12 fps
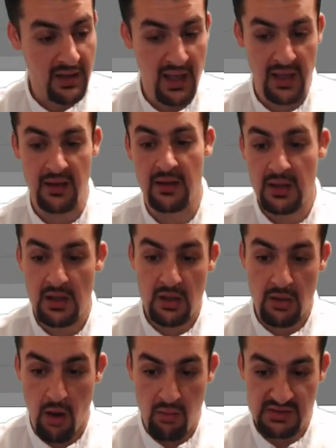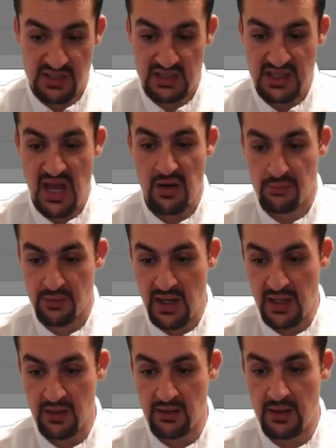day. You always get that
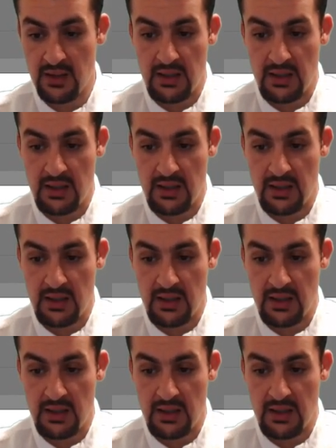rate.